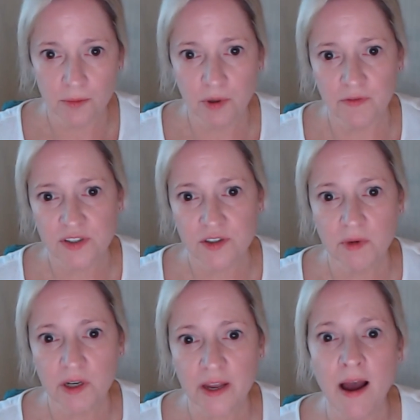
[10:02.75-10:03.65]
Professor
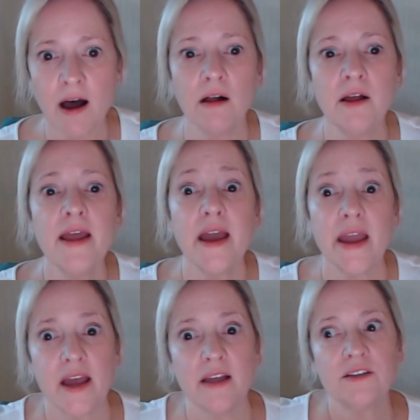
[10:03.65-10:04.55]
Markel,
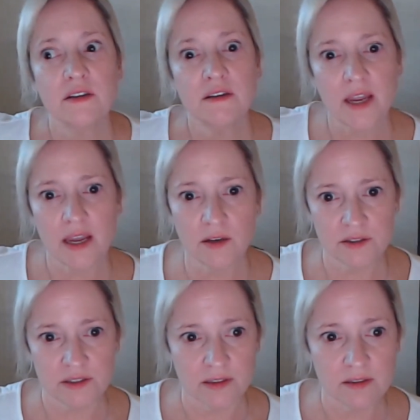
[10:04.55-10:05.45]
and the
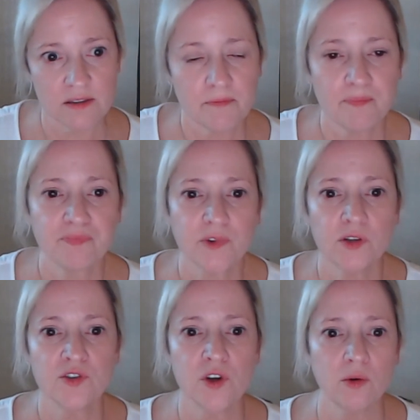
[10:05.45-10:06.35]
Adelsons.
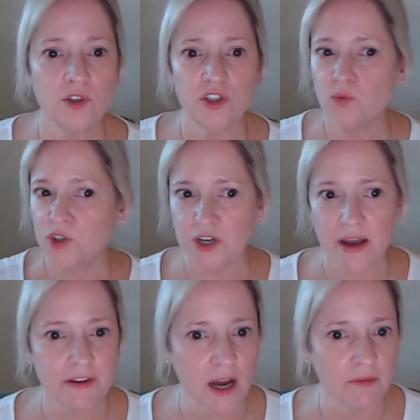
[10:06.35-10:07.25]
So, was she
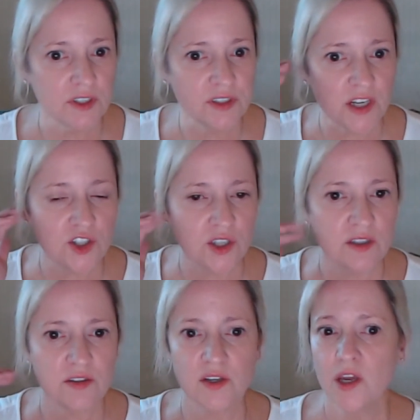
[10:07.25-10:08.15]
having
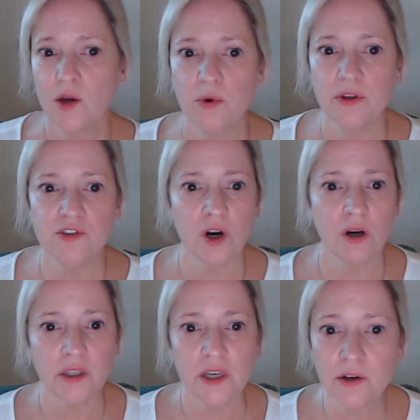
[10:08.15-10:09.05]
conversations with
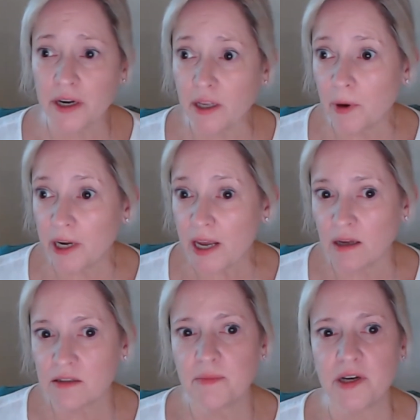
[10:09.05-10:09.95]
Charlie or anybody
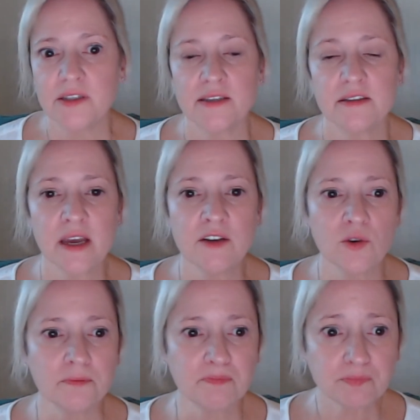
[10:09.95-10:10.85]
else about Dan's
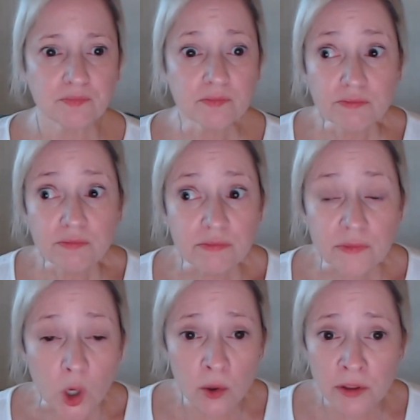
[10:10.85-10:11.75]
schedule?
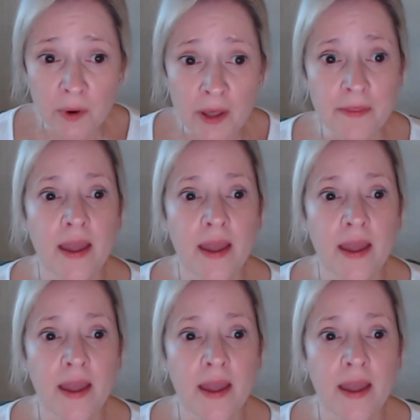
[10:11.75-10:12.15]
Who were they with?